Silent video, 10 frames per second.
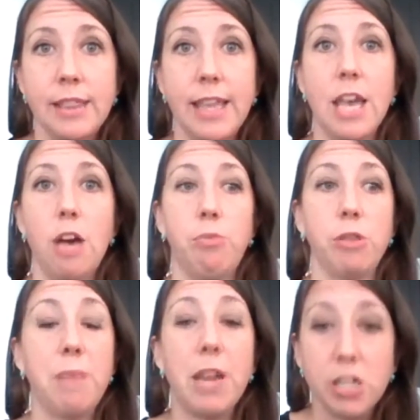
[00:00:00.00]
They help
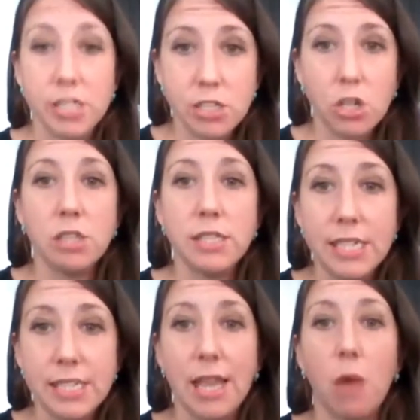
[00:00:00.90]
with
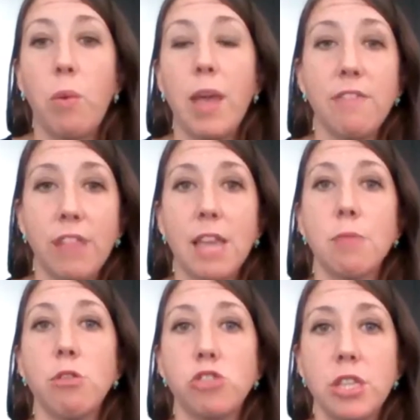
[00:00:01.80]
peristalsis, that wave-like
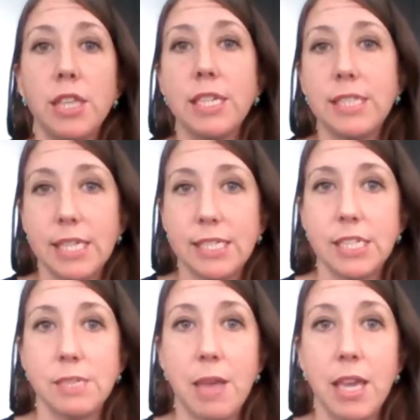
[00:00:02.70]
motion the
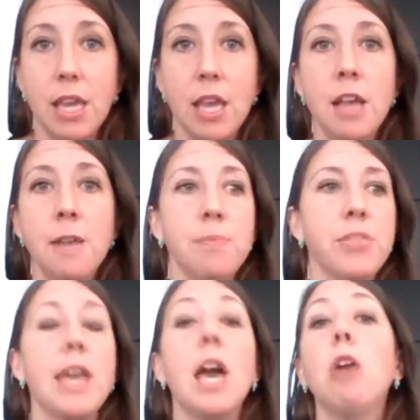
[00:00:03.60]
intestines make.
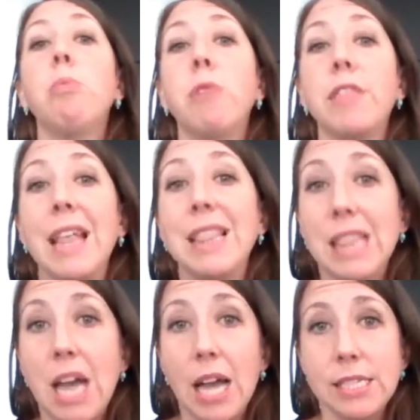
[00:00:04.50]
They help with a
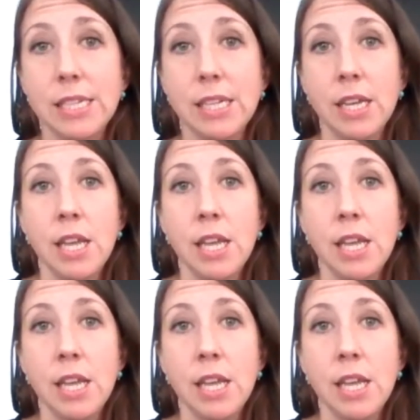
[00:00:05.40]
lot.